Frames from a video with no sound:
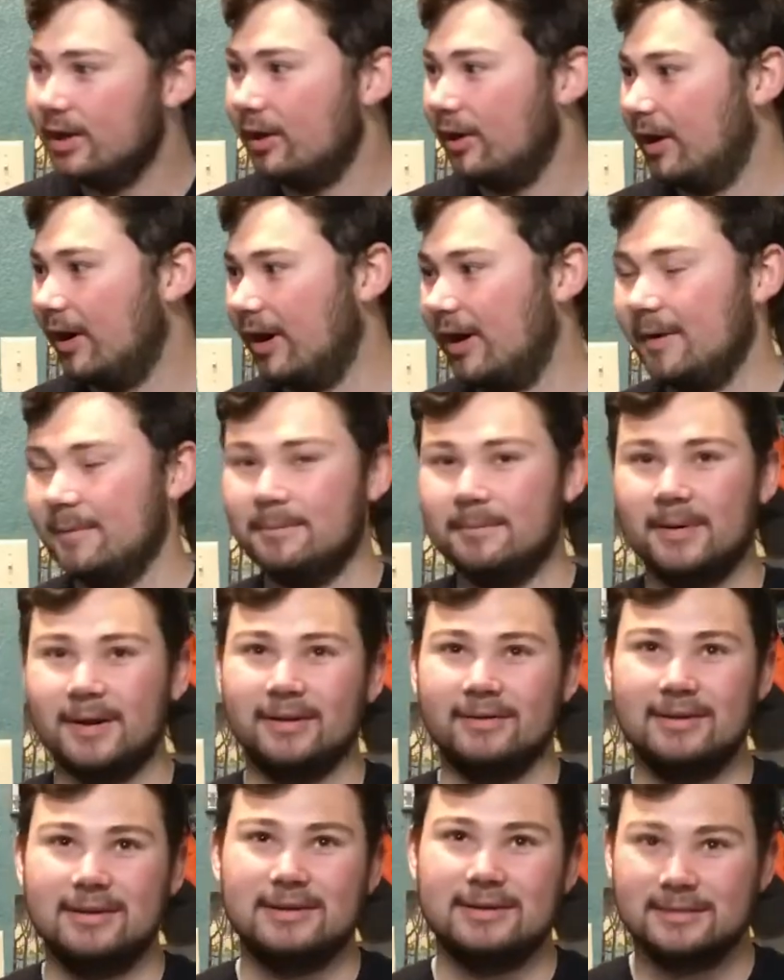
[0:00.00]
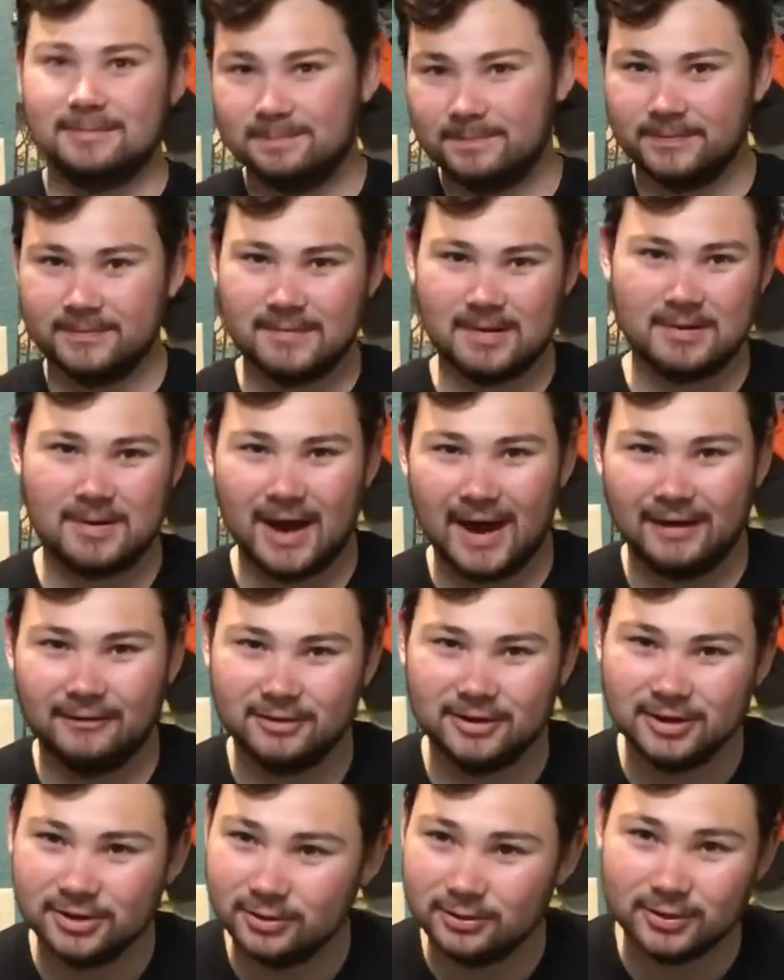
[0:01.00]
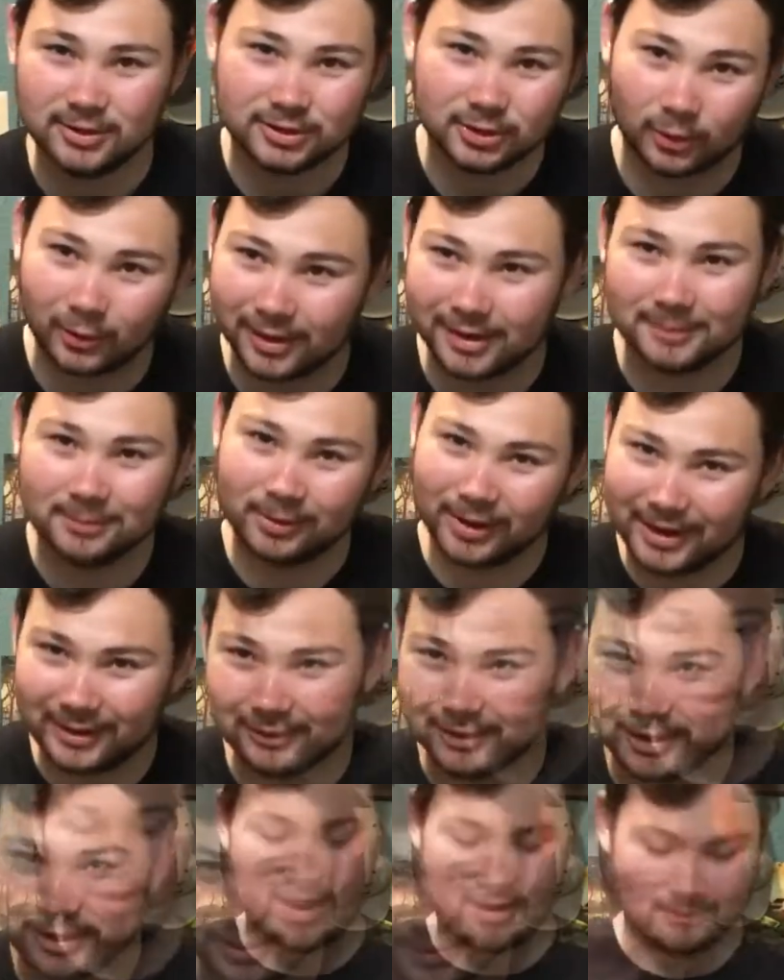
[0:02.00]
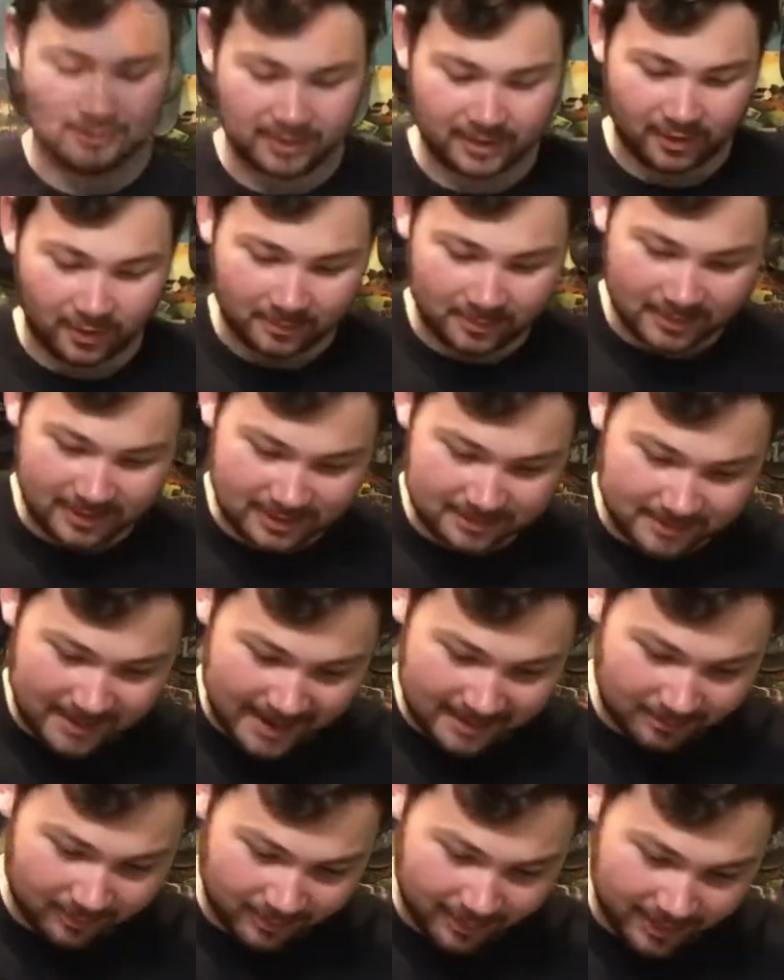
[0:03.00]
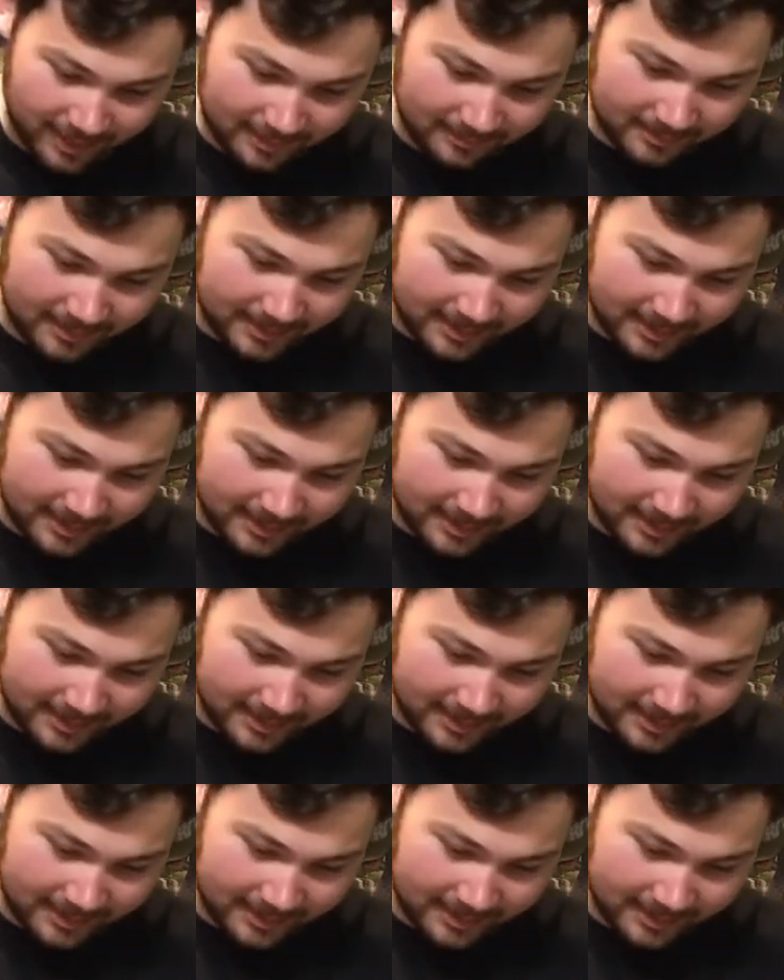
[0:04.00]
but at least maybe I'll have a new toy to play with. Alright, we're going to open this bad boy up.